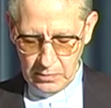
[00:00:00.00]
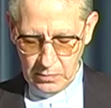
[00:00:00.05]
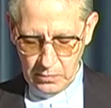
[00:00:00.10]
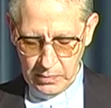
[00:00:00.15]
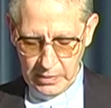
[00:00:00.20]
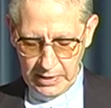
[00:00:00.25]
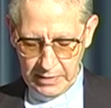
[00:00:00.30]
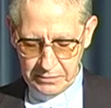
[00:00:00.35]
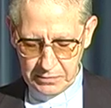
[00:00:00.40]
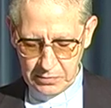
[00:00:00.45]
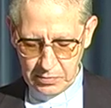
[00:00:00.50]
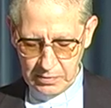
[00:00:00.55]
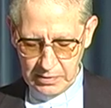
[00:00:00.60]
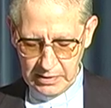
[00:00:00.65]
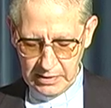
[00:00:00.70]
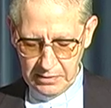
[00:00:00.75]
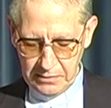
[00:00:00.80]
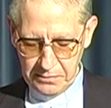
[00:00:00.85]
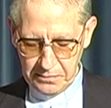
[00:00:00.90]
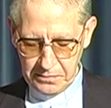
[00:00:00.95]
We have to
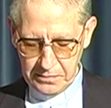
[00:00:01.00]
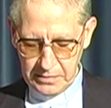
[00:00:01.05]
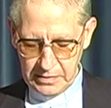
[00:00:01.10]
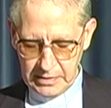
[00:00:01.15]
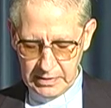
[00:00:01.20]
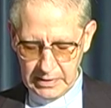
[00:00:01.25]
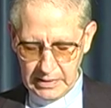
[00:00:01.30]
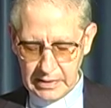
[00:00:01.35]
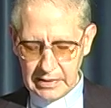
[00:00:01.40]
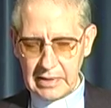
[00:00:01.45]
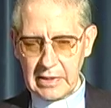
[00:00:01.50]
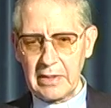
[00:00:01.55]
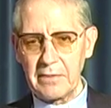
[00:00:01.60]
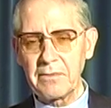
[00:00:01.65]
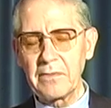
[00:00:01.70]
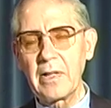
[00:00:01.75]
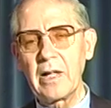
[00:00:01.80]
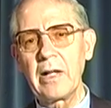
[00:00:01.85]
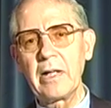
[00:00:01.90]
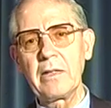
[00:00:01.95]
live and
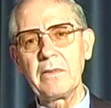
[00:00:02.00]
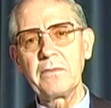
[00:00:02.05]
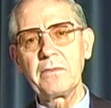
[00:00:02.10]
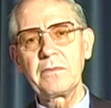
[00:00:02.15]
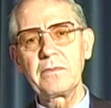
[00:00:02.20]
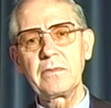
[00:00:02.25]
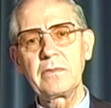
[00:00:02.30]
give life.